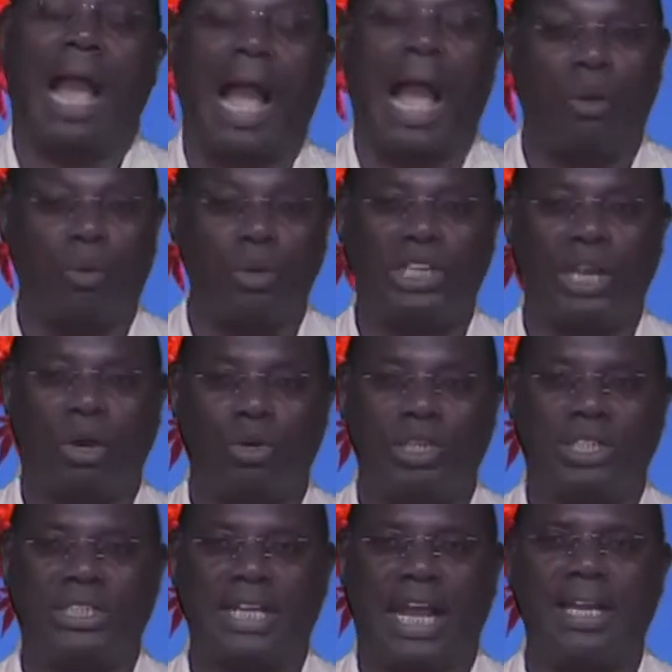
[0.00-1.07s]
wish I could
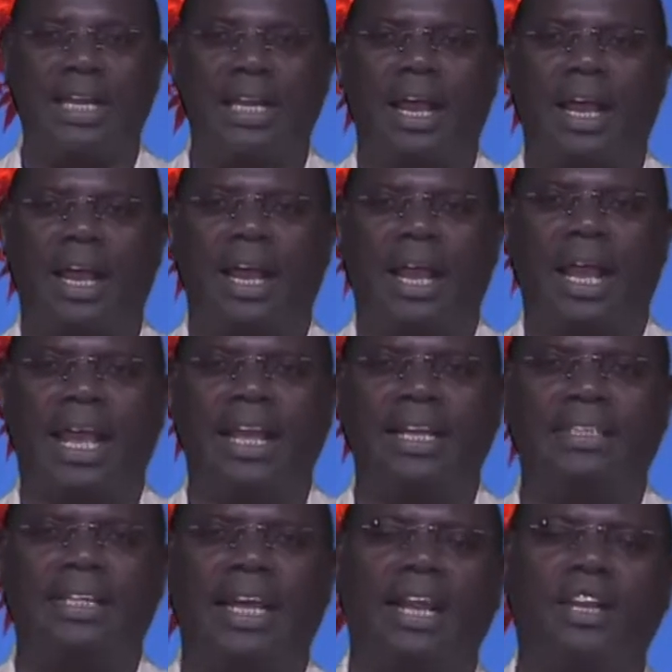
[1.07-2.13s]
stand here and
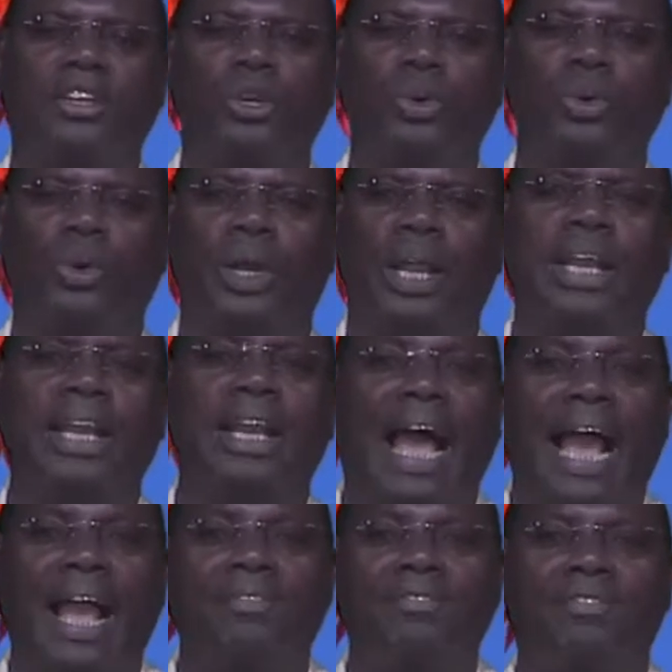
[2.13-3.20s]
tell you in
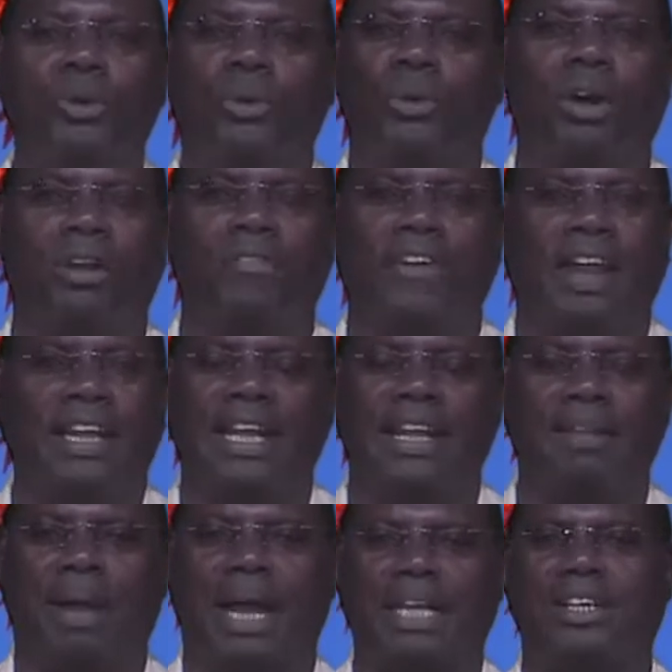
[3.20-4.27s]
life you will not fight any
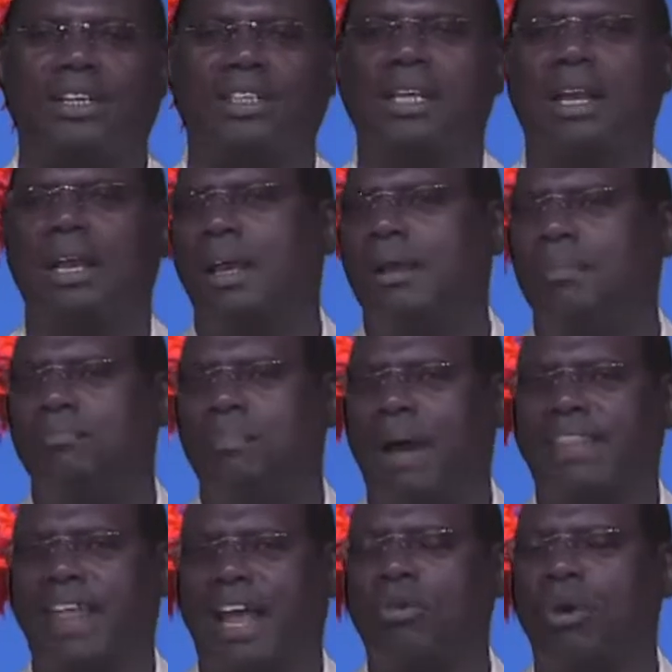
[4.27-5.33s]
battles, but
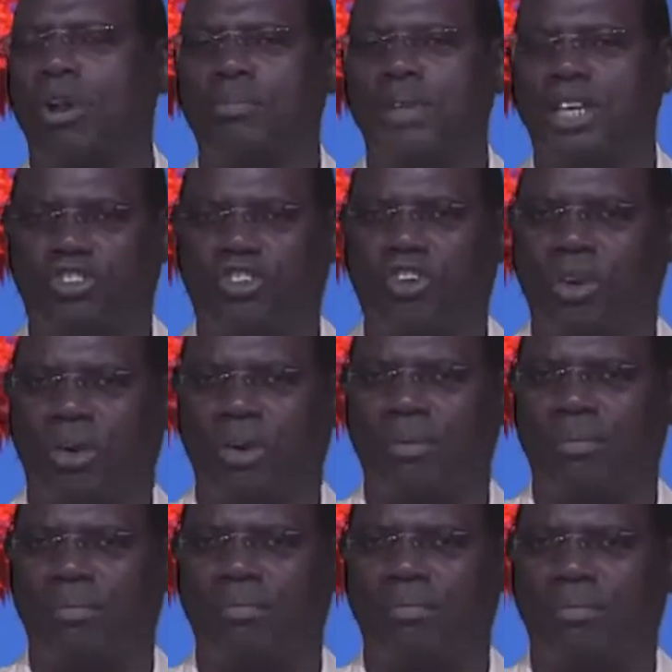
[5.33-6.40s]
that won't be true.
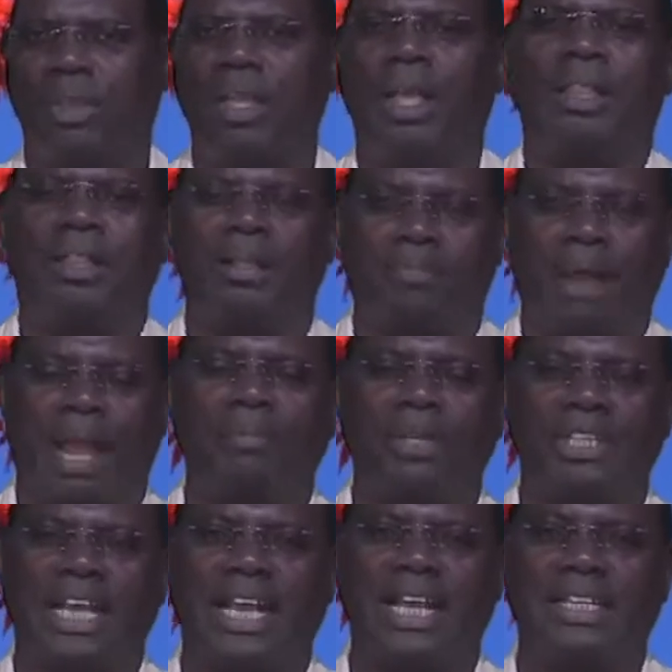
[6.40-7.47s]
The Bible
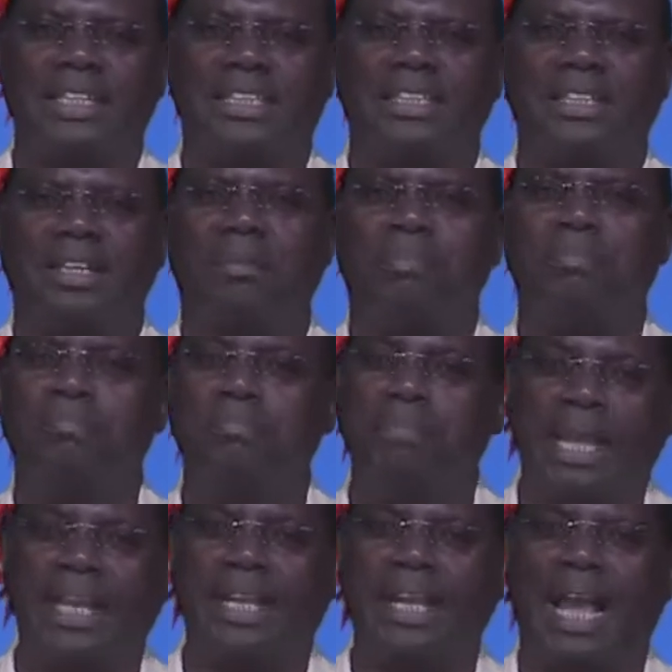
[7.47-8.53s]
says,
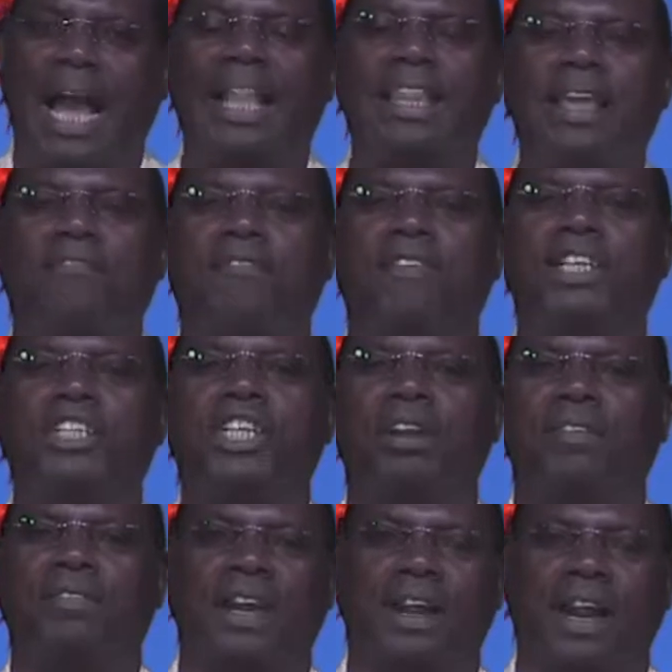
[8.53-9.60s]
many are the affliction
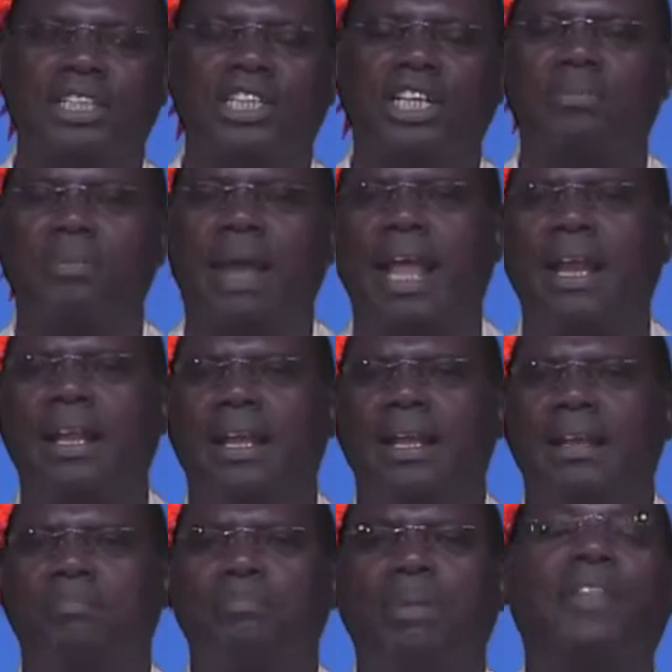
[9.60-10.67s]
of a righteous man,
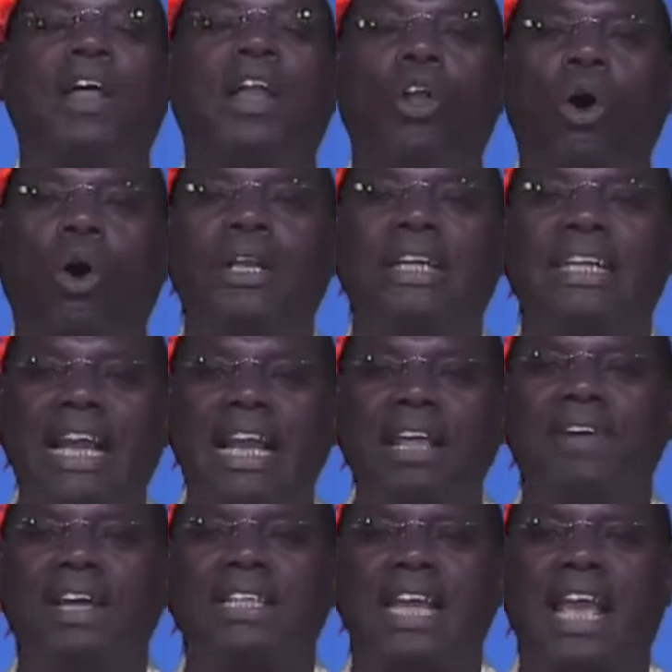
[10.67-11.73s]
but the Lord
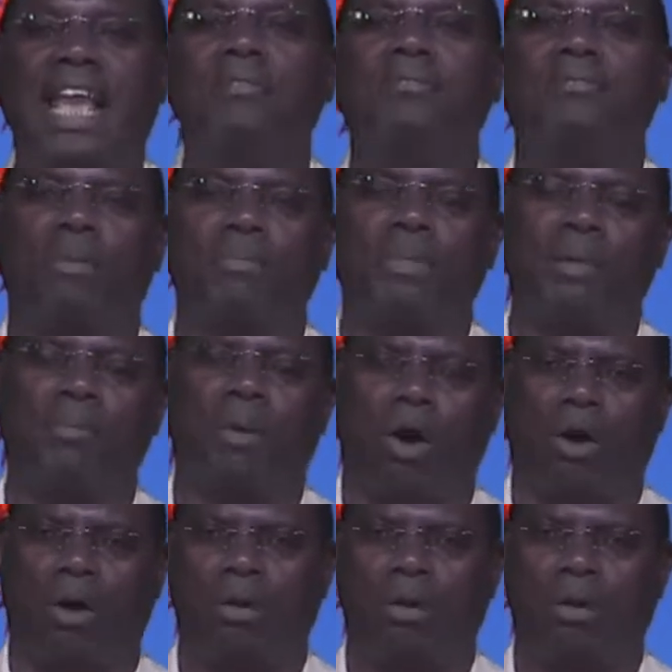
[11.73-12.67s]
delivers him from them all.